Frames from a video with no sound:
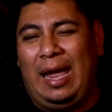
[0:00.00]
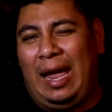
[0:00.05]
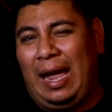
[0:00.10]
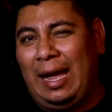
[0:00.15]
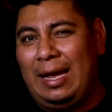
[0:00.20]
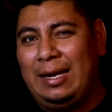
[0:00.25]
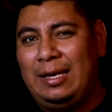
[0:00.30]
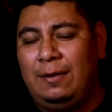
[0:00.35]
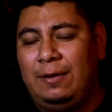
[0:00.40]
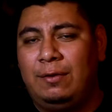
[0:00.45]

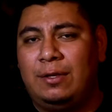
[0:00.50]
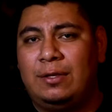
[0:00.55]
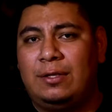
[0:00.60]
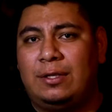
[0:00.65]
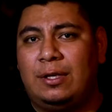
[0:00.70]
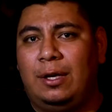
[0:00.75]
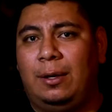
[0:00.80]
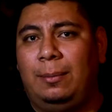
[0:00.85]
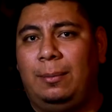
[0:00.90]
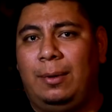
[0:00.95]
and even
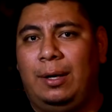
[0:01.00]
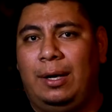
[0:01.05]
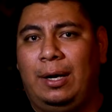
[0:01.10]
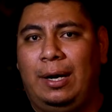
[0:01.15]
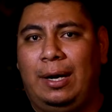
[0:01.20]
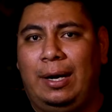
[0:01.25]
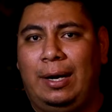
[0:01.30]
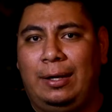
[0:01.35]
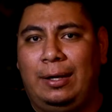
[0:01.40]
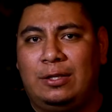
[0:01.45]
some
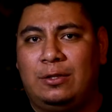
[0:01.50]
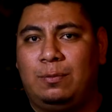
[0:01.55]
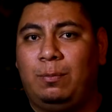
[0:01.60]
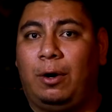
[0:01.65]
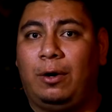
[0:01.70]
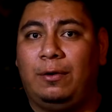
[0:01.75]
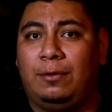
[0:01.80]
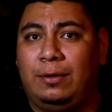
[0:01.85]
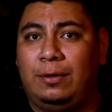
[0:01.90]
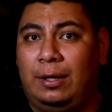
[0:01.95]

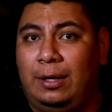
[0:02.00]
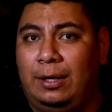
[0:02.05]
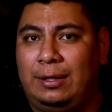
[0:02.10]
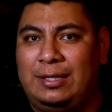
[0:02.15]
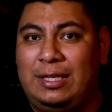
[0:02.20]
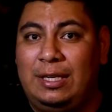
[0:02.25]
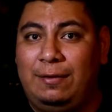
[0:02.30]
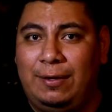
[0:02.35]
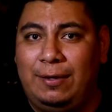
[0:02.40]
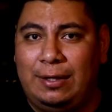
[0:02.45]
smart
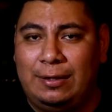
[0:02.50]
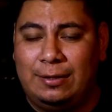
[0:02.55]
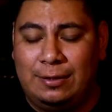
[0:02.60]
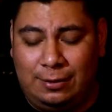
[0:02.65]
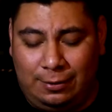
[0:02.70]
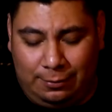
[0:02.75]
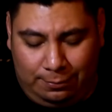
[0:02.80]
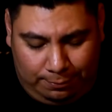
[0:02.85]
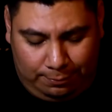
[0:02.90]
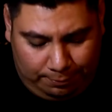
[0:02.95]

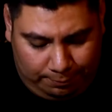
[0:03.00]
TVs.